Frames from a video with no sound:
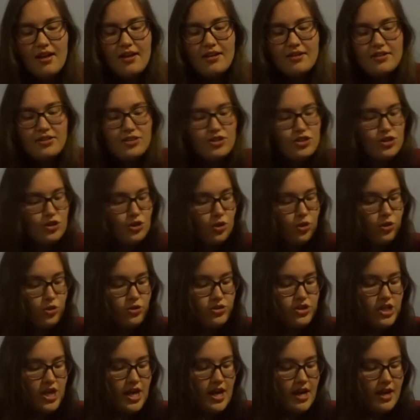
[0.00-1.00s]
Sure,
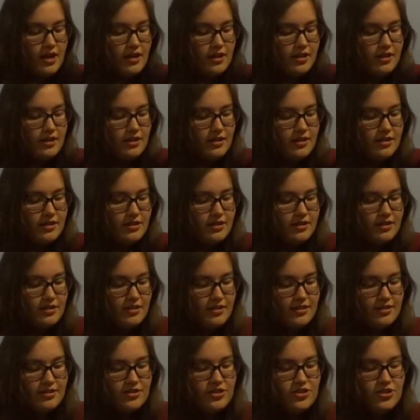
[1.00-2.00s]
Jack.
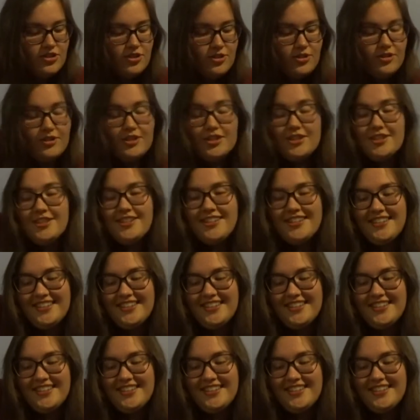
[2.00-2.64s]
Sure.